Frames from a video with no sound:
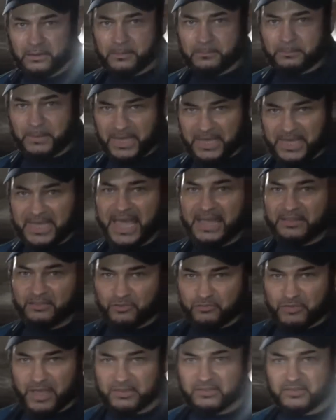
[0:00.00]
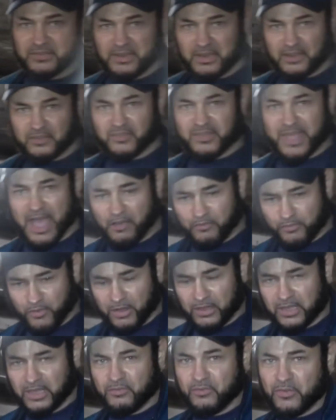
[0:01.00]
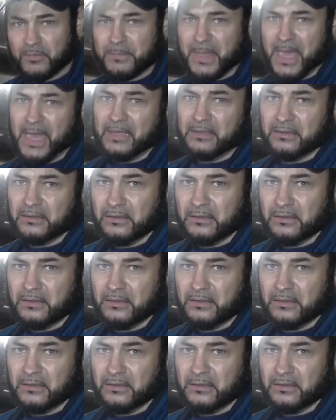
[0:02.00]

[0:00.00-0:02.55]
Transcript: But he had the rest of the South, I'll give him that.